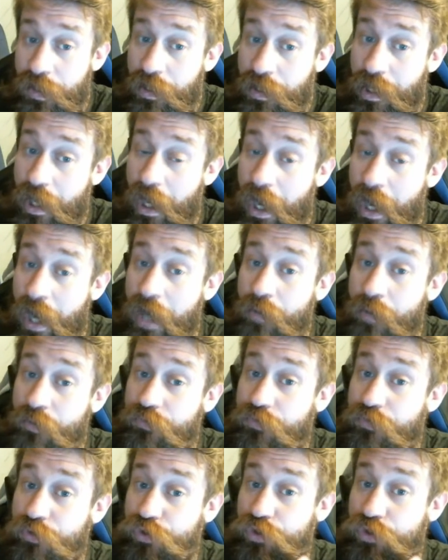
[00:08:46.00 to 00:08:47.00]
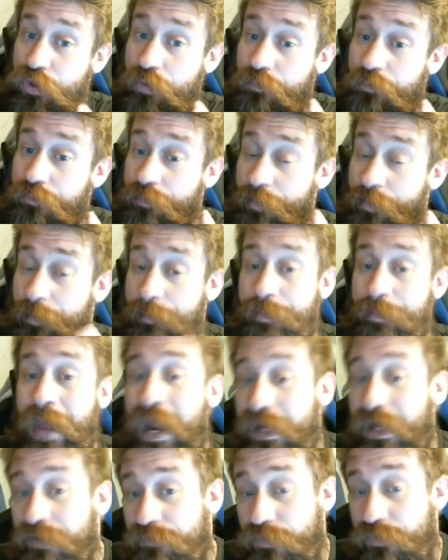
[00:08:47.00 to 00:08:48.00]
I was to shoot from the
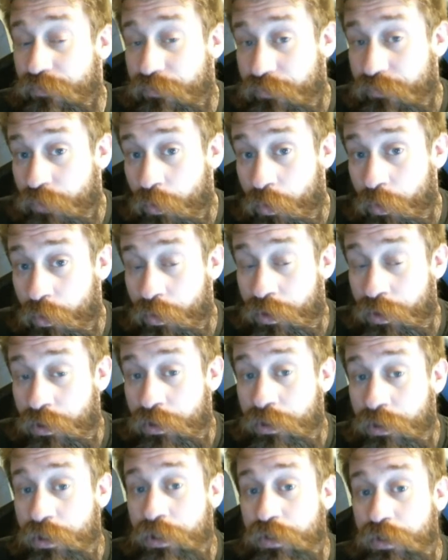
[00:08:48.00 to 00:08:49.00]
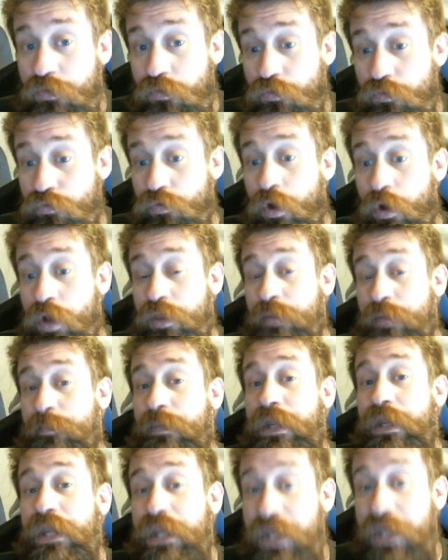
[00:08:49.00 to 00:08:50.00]
back of the store to draw them
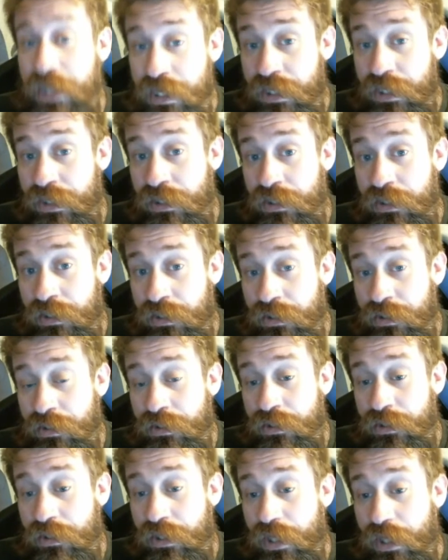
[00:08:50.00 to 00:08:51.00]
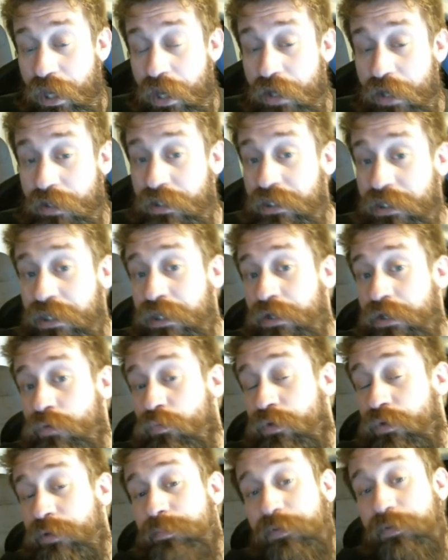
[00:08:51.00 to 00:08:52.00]
in, and he could
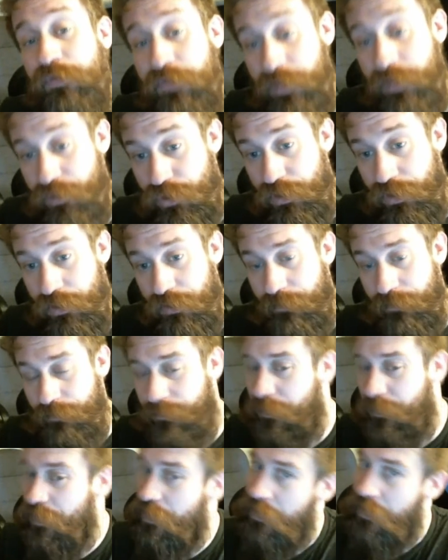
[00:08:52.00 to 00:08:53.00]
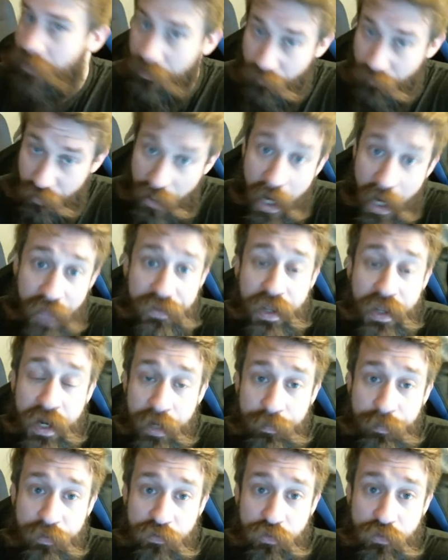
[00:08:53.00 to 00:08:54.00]
reposition. You never got that
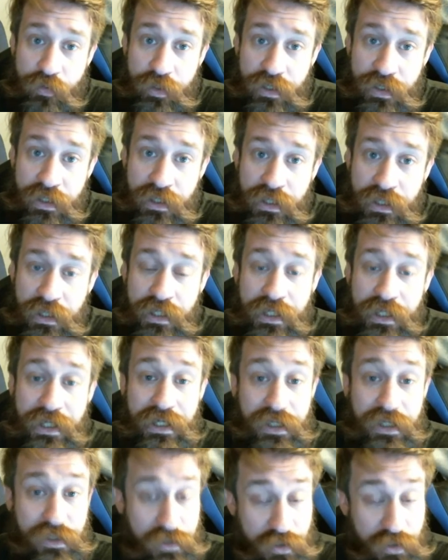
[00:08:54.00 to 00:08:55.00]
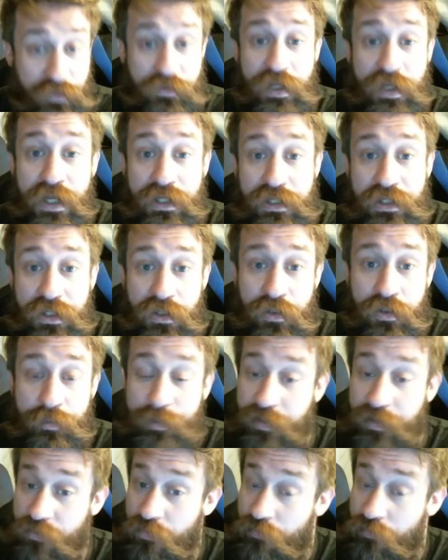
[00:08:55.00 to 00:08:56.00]
opportunity. You just got killed
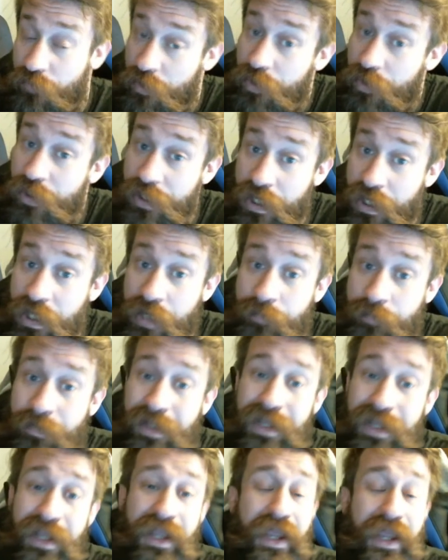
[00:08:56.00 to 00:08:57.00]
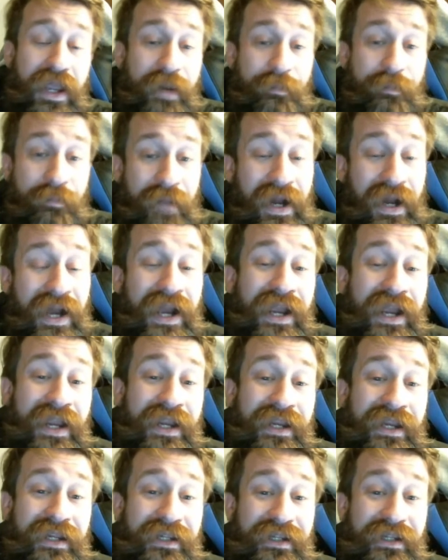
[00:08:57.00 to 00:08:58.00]
because of their good aim and
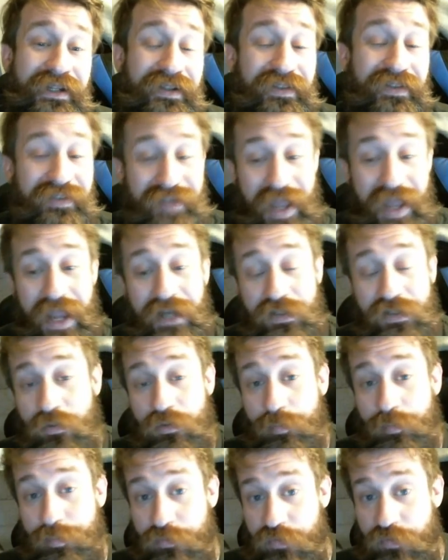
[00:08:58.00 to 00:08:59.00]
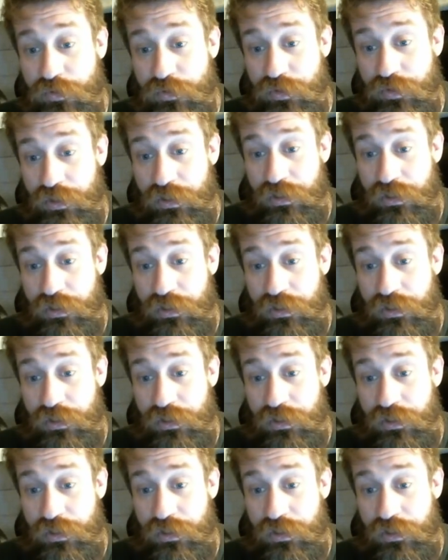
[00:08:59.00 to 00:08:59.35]
my tactical positioning